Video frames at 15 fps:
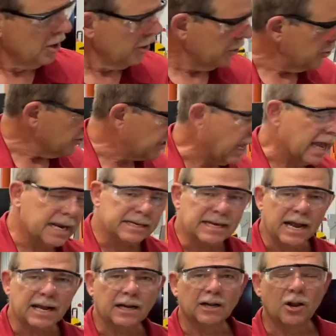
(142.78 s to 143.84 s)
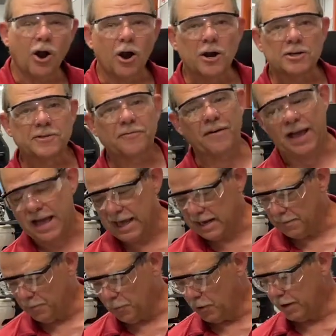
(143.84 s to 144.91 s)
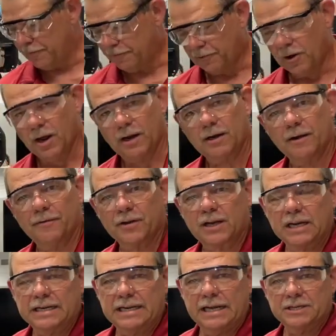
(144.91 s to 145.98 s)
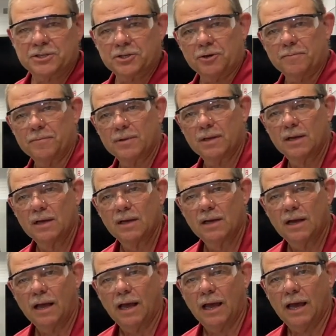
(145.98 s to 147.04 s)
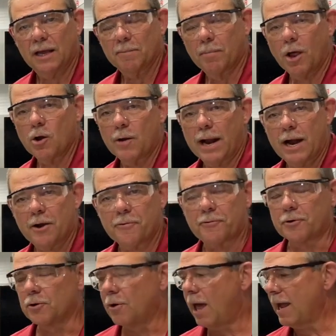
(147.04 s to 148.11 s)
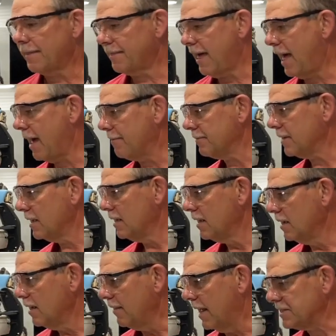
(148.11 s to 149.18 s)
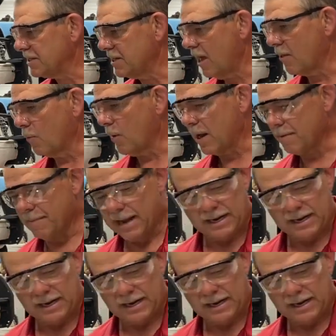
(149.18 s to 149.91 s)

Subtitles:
You can take a large fan and put in front of the condenser and blow air through like that. That's another way to make